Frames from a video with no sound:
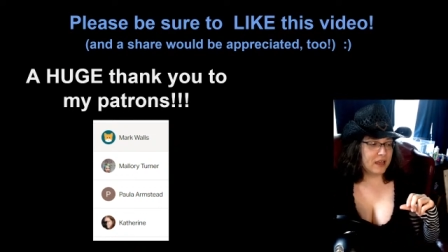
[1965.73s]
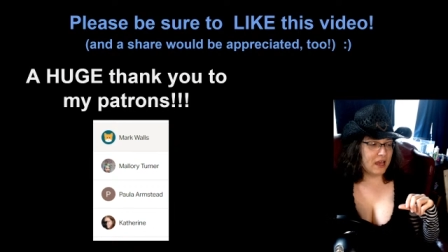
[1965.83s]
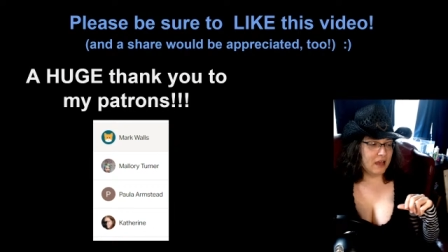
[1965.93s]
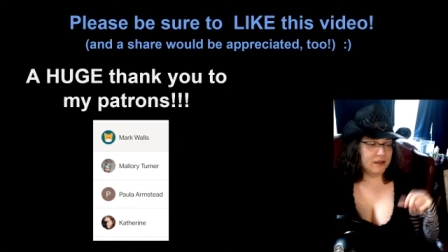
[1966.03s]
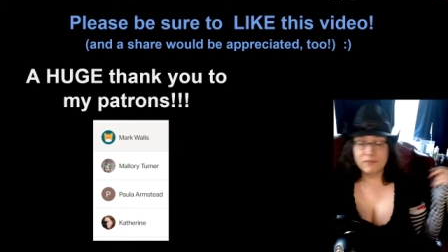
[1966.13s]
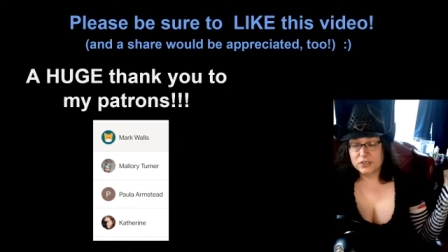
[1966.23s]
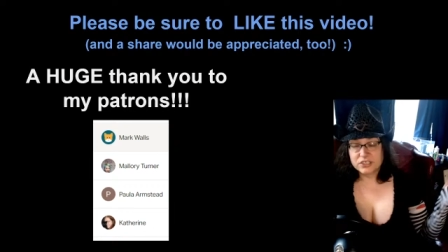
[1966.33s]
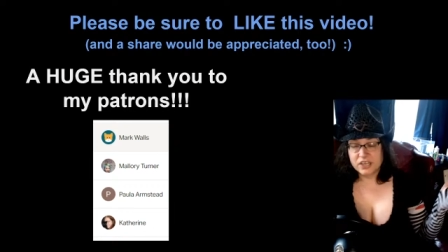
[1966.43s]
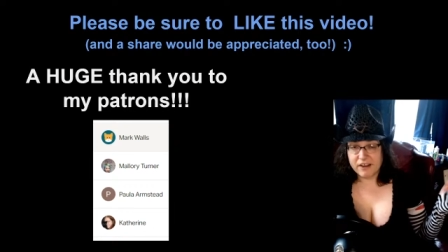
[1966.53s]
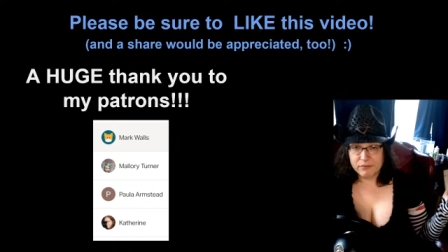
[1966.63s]
Uh, and of
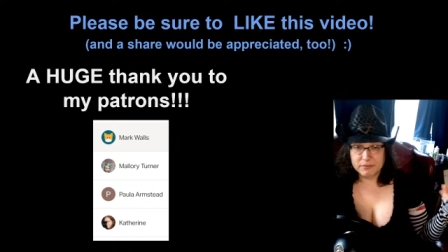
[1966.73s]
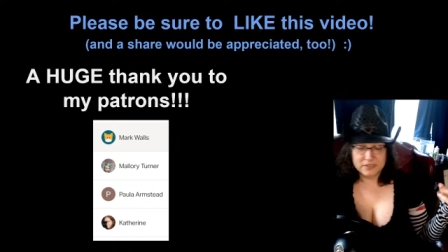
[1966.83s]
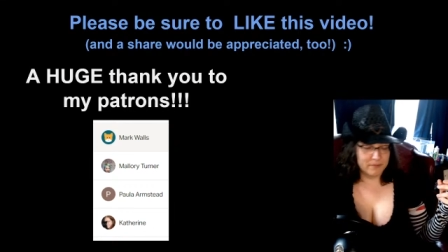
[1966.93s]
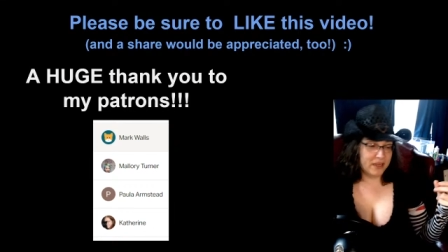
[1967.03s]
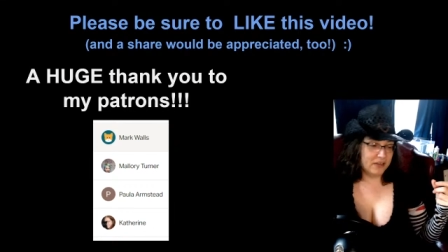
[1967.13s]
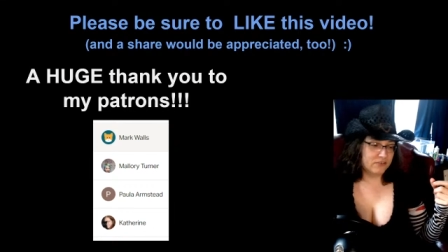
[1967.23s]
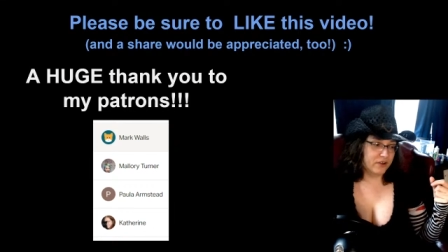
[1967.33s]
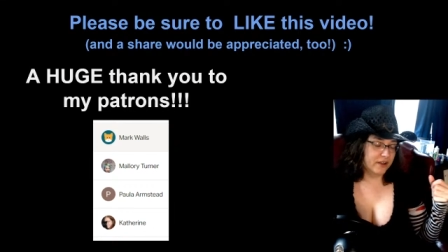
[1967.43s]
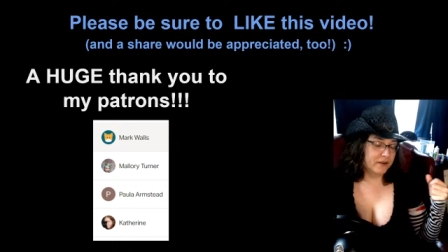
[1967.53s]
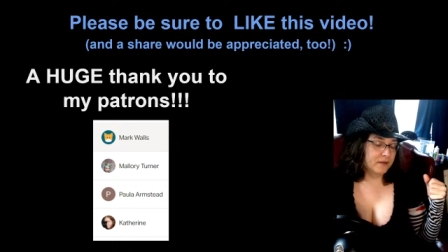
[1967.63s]
course, not everyone's on
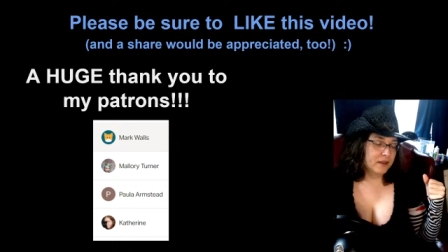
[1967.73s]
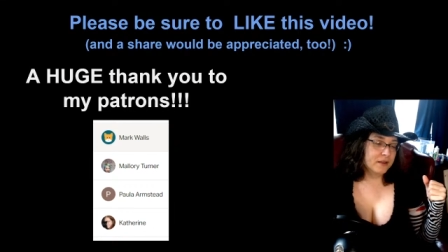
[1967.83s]
Patreon.